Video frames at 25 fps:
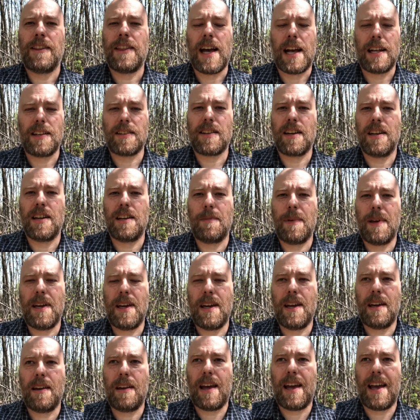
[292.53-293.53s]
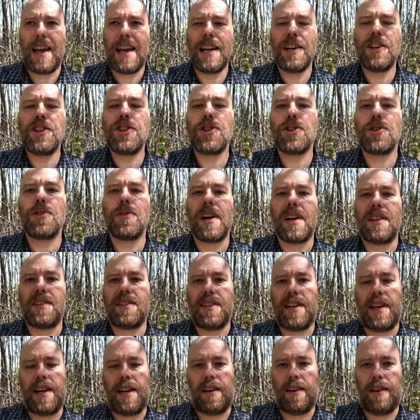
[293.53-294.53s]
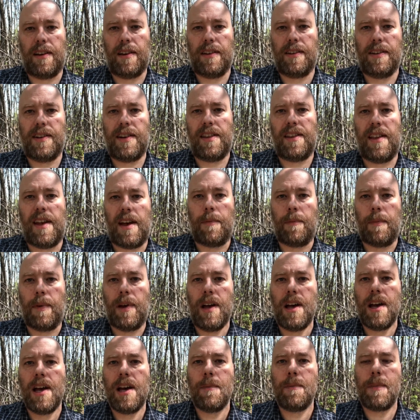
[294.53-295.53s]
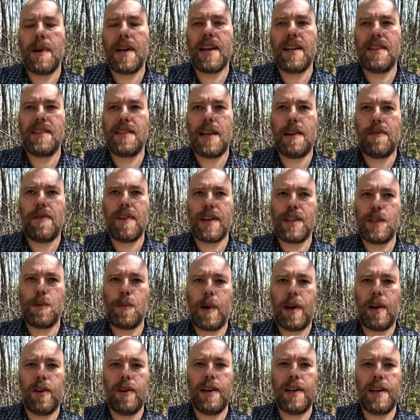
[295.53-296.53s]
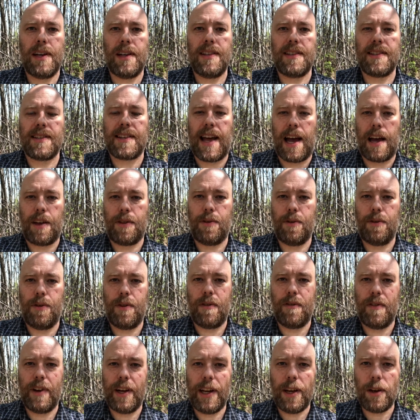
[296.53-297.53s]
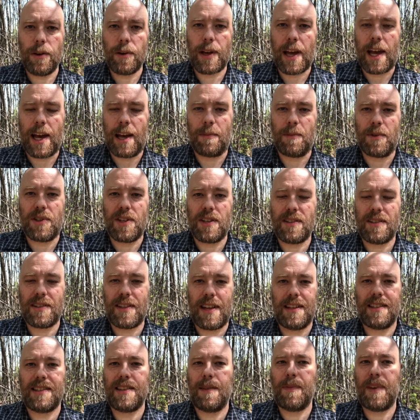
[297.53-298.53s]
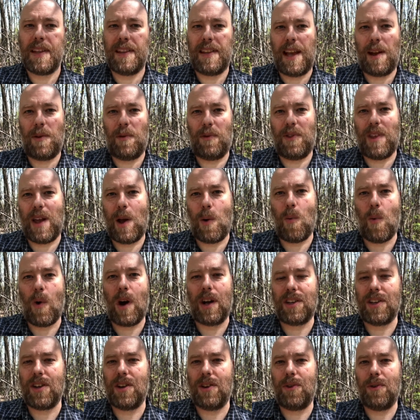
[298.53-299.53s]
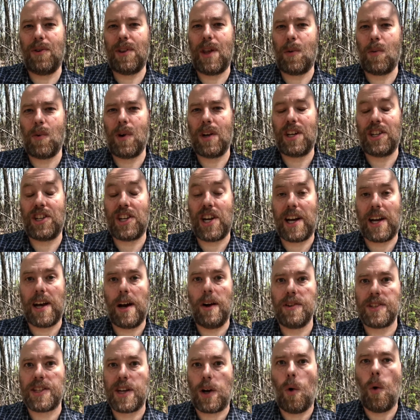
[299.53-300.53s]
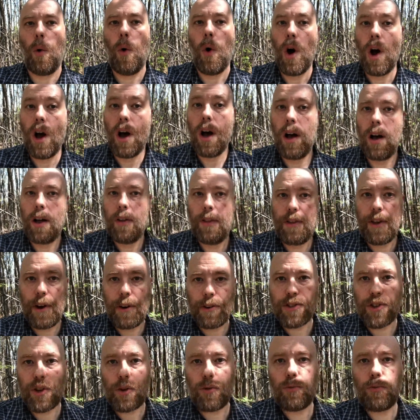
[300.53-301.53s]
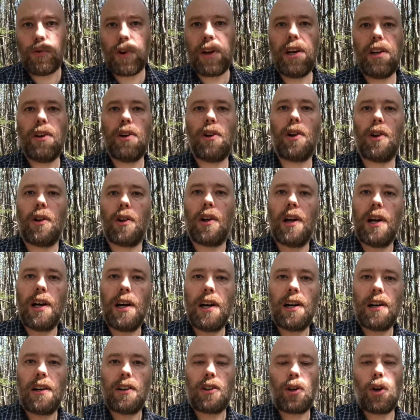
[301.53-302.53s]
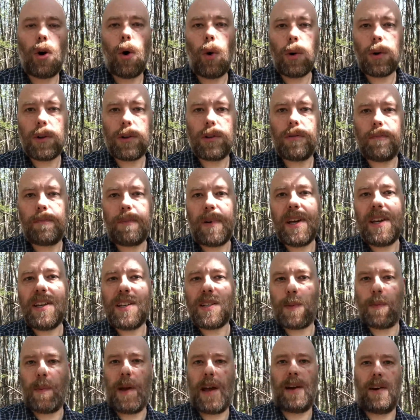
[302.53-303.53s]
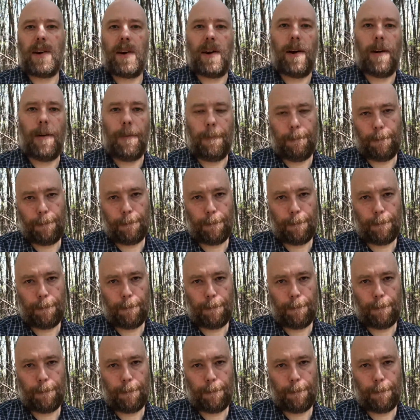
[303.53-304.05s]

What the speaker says: That's going to be interesting to them because they've experienced that through their video games. It's something they want to do. They want to check out. It's like, oh, there's a real Colt Peacemaker.